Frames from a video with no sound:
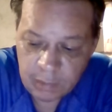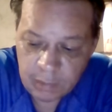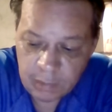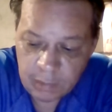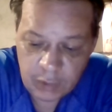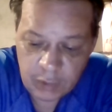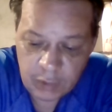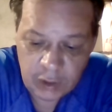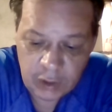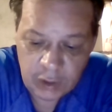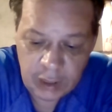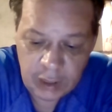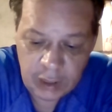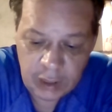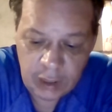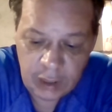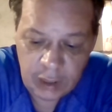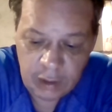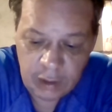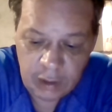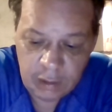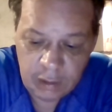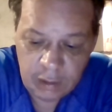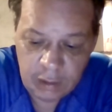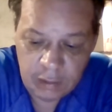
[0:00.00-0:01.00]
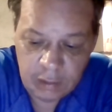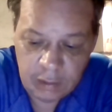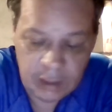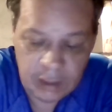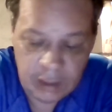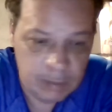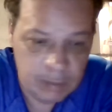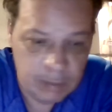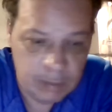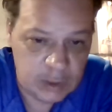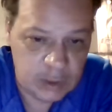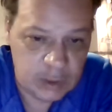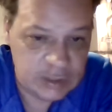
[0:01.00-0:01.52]
per day, they
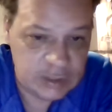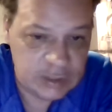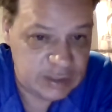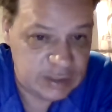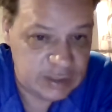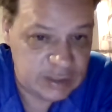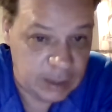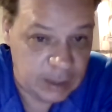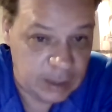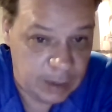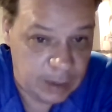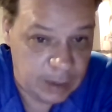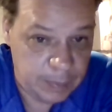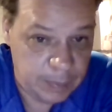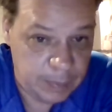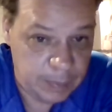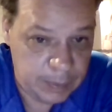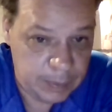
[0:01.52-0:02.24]
must stop.